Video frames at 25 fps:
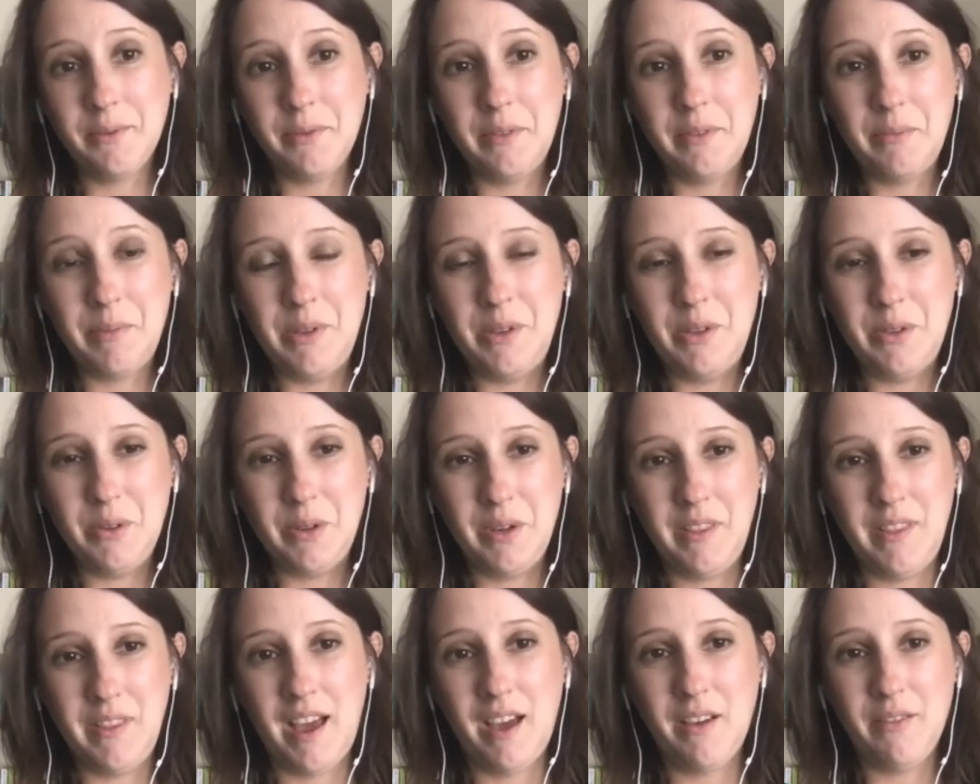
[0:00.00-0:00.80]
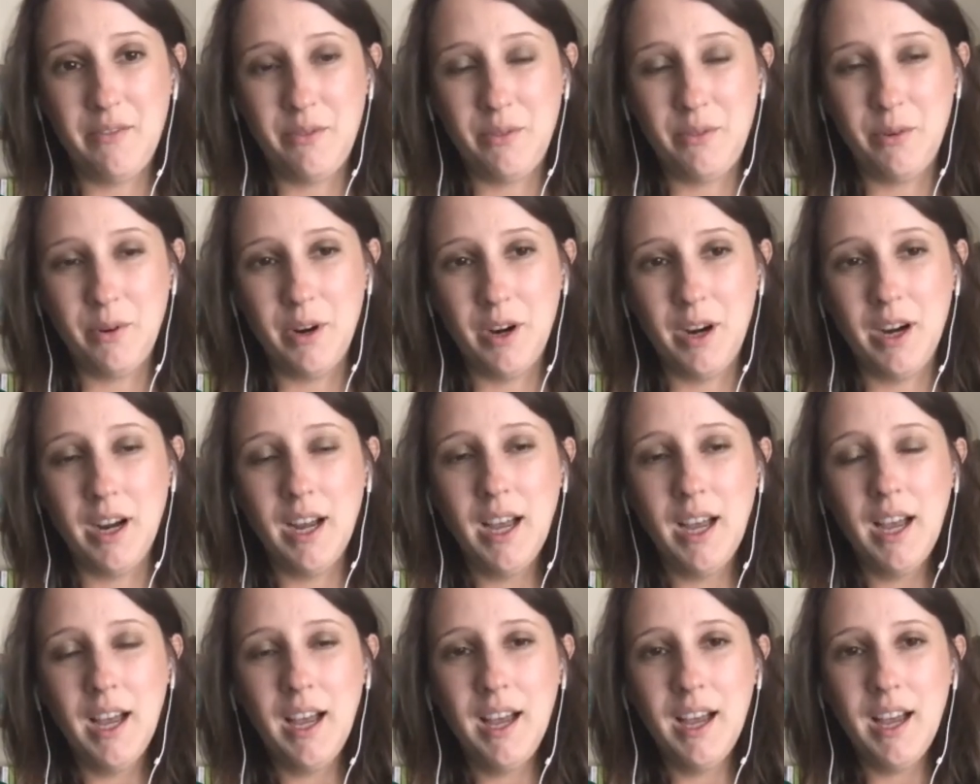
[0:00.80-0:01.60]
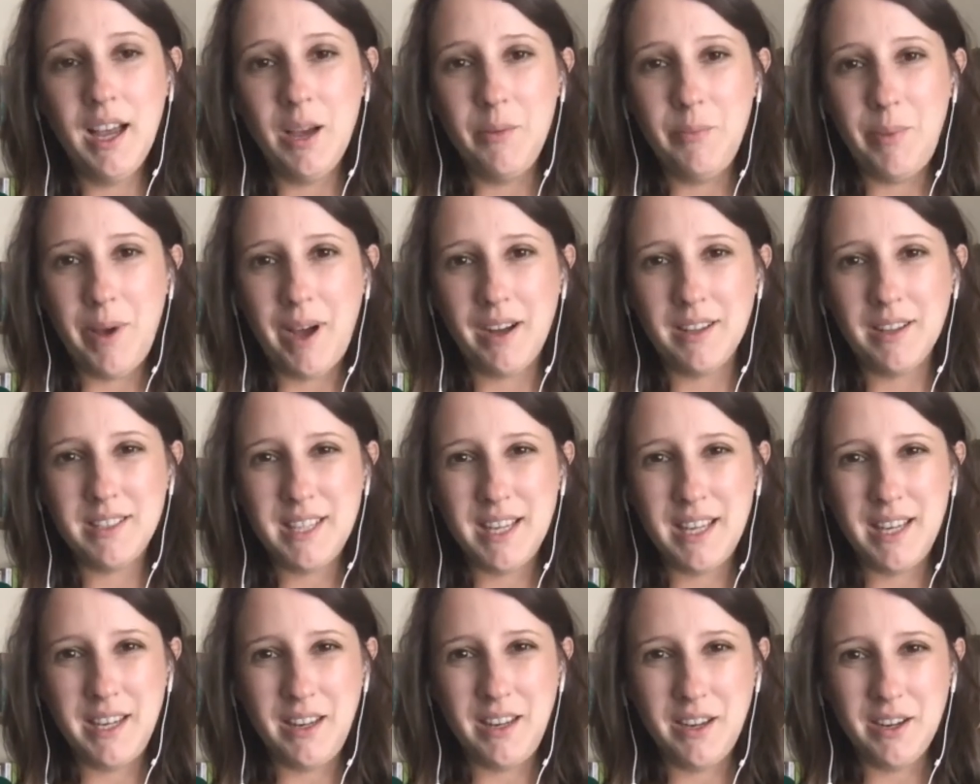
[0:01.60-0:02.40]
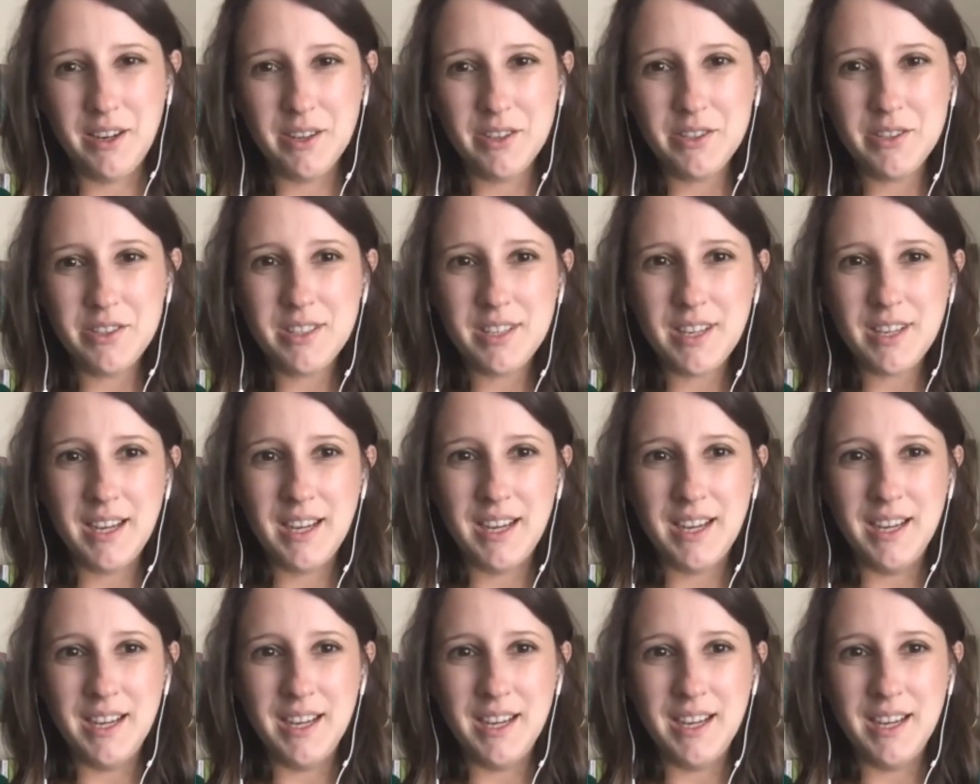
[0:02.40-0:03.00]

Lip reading: We've been doing that for about 10 years,